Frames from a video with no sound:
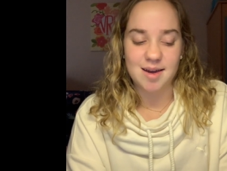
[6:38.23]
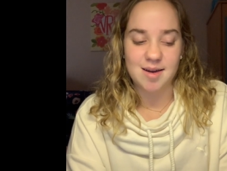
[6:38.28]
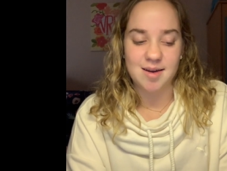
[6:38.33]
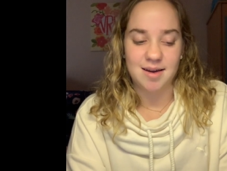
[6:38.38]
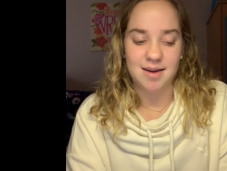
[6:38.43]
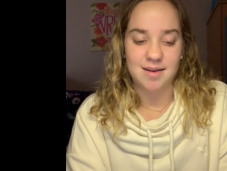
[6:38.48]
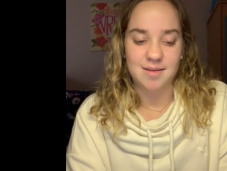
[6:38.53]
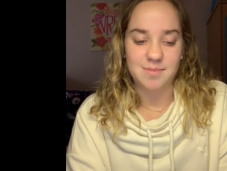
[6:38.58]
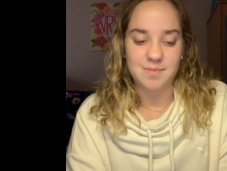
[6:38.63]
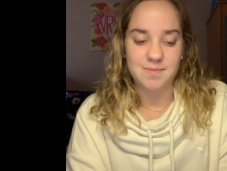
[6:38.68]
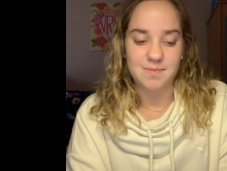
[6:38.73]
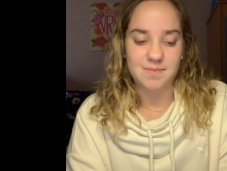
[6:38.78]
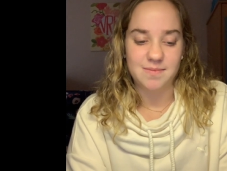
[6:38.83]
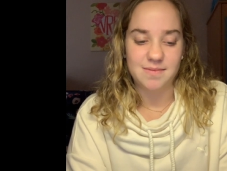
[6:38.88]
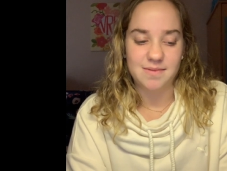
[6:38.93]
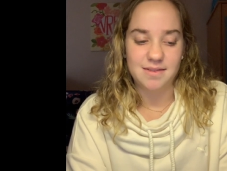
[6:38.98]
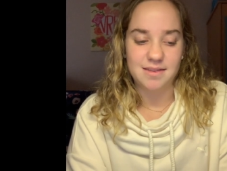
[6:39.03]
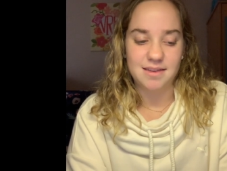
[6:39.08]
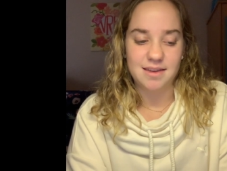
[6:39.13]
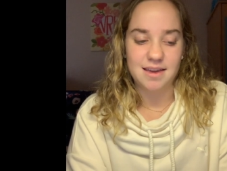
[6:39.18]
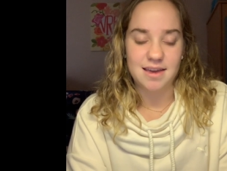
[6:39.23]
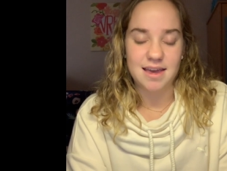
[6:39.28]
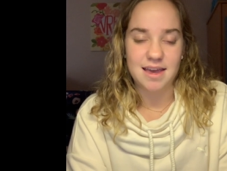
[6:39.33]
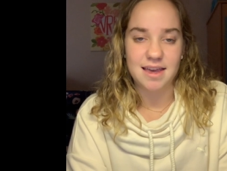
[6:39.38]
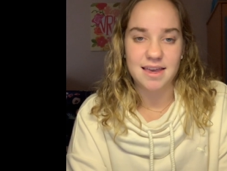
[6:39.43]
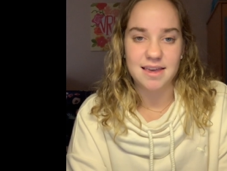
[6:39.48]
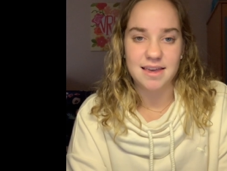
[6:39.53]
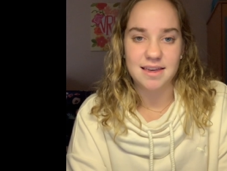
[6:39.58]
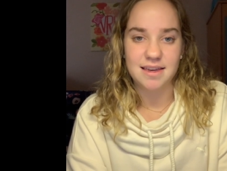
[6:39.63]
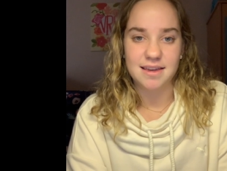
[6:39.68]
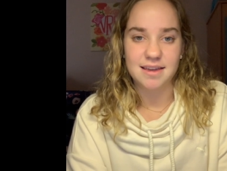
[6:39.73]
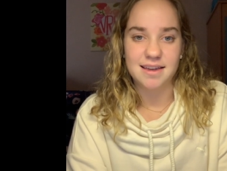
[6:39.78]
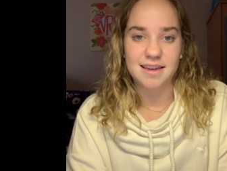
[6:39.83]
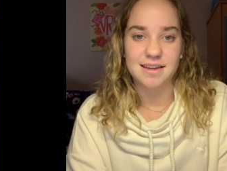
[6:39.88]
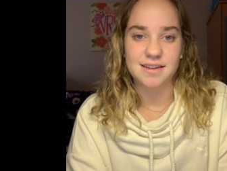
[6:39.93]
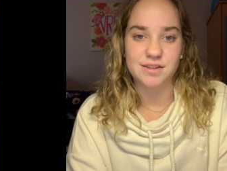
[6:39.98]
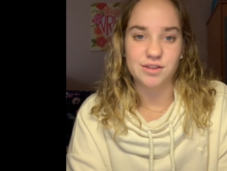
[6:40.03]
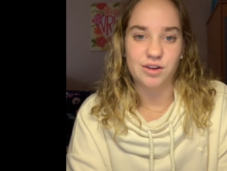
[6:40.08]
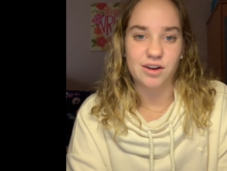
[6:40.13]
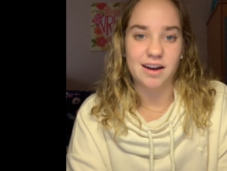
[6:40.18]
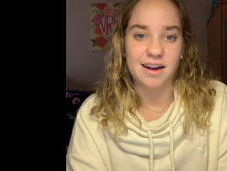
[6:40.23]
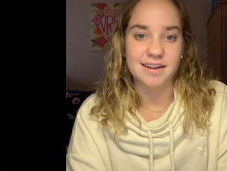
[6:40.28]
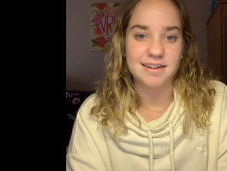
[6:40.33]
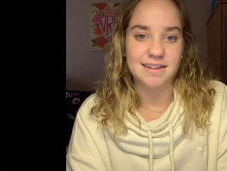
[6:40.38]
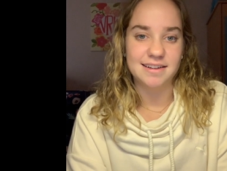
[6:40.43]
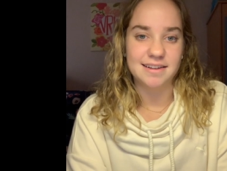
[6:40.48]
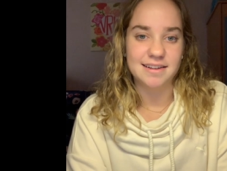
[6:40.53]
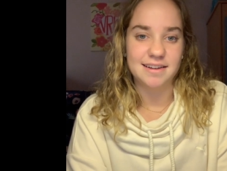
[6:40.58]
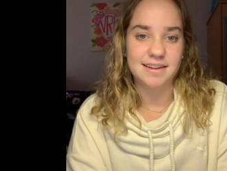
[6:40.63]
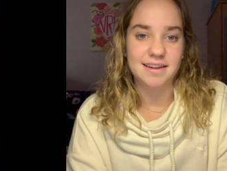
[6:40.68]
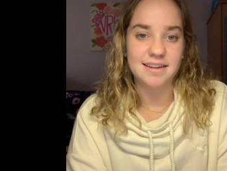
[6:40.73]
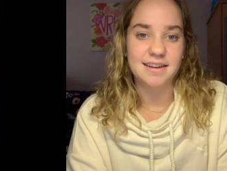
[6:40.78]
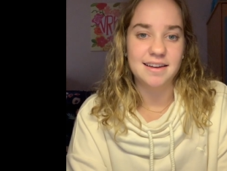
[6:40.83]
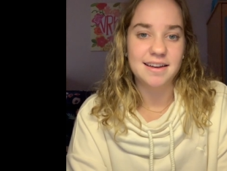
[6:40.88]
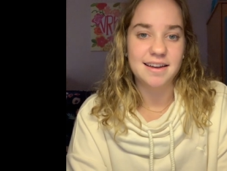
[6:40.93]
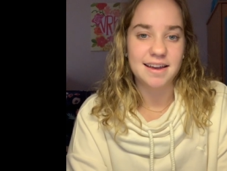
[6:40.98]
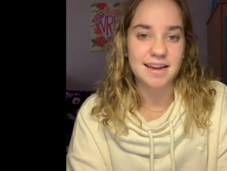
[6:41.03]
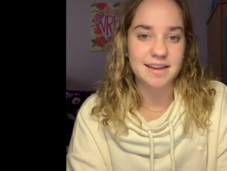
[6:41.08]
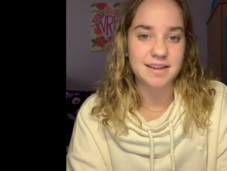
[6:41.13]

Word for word: Um, he is our identity.